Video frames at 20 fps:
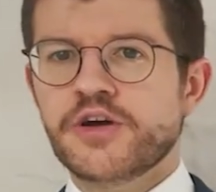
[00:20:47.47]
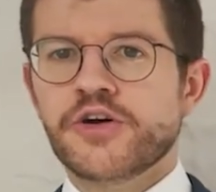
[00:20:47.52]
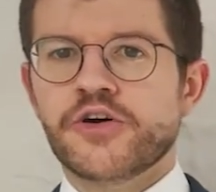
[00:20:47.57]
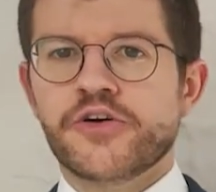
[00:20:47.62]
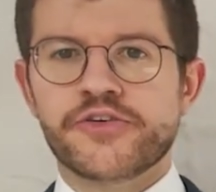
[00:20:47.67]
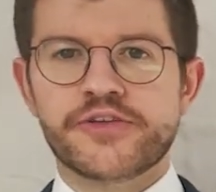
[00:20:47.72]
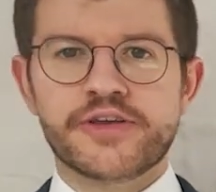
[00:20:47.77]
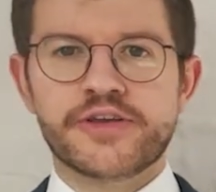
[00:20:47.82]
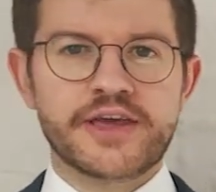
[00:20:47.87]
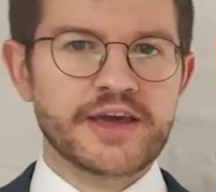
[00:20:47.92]

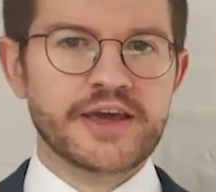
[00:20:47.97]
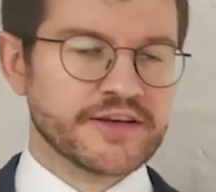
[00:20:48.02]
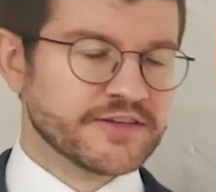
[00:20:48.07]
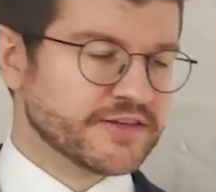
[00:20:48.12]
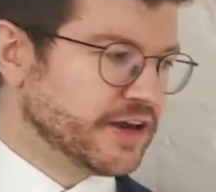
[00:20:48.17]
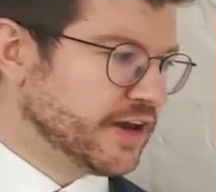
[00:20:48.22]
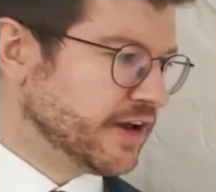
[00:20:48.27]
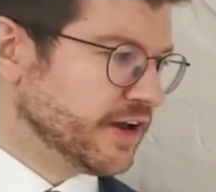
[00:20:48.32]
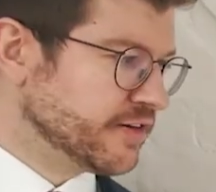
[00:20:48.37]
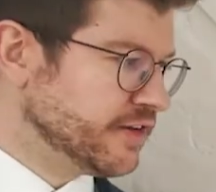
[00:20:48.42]
On the
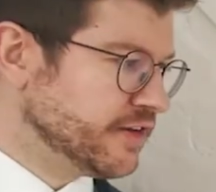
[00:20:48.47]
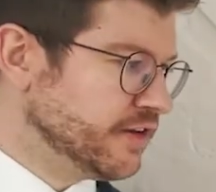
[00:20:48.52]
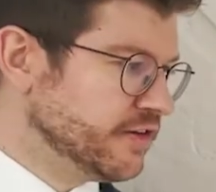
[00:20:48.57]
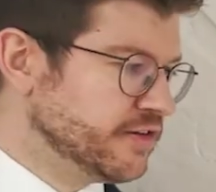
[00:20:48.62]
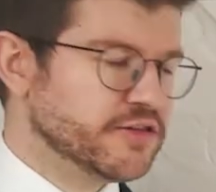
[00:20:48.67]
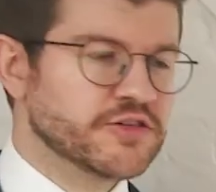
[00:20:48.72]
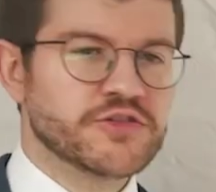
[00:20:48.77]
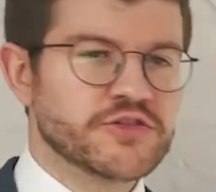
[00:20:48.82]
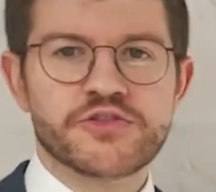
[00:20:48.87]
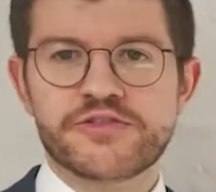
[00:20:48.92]

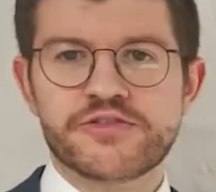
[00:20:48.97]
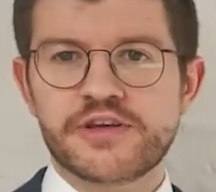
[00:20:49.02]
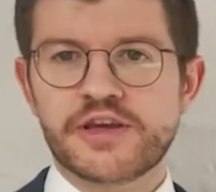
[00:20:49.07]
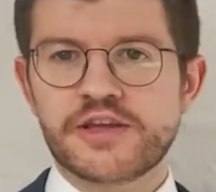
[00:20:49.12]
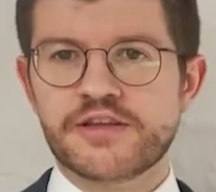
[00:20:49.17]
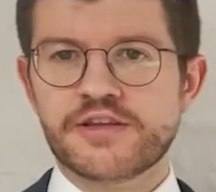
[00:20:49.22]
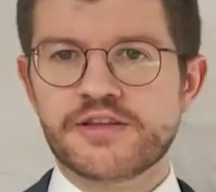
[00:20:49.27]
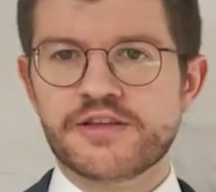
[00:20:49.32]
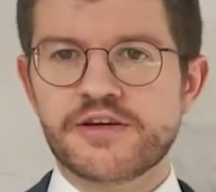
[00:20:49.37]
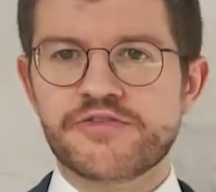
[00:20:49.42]
x-axis you see
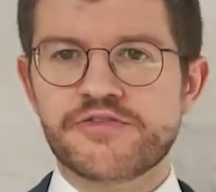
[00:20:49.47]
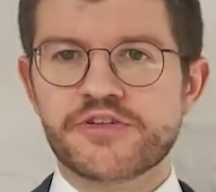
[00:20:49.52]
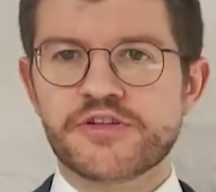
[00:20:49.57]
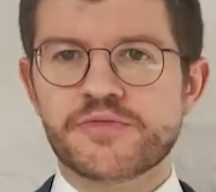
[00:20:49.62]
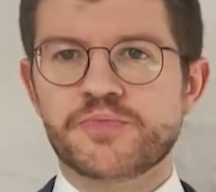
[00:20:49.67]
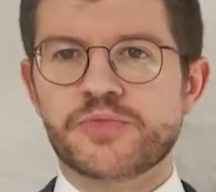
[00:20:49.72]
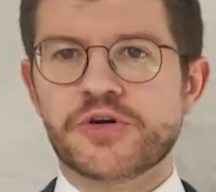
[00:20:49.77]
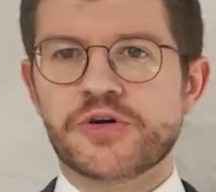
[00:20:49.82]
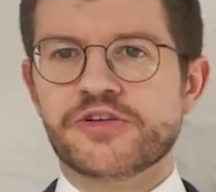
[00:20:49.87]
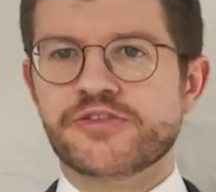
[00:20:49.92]
the
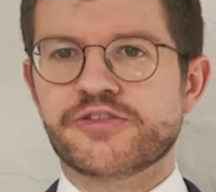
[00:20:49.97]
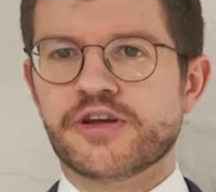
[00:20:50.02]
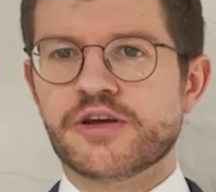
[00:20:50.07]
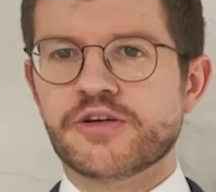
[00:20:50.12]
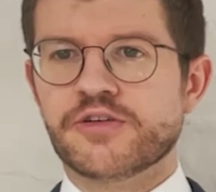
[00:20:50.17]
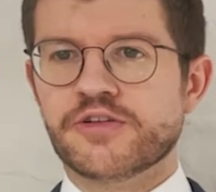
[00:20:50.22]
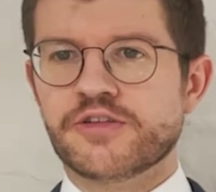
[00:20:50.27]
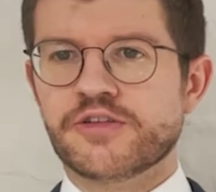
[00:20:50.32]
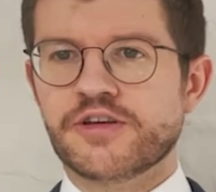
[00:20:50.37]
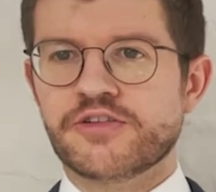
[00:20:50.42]
different punching
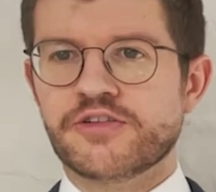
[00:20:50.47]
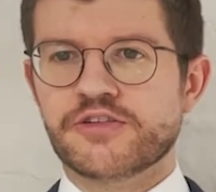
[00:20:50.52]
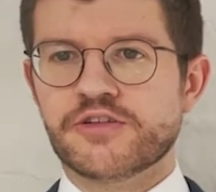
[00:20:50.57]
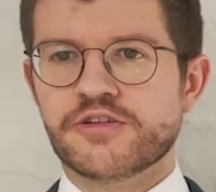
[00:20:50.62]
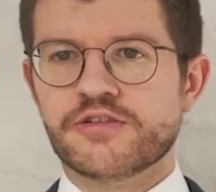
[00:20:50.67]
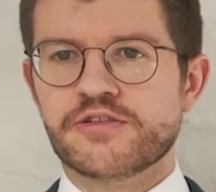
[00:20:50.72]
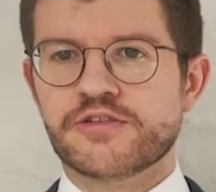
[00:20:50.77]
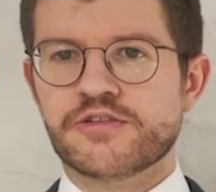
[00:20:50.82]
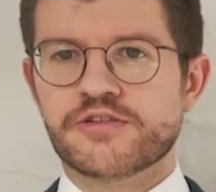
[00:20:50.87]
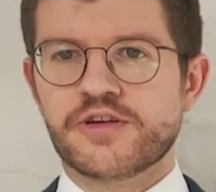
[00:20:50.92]

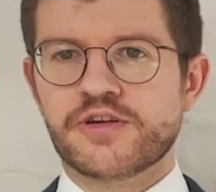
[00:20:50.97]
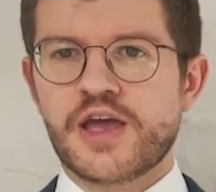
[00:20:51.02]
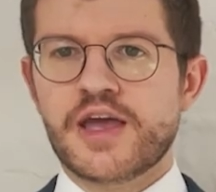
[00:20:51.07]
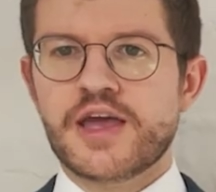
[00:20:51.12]
conditions.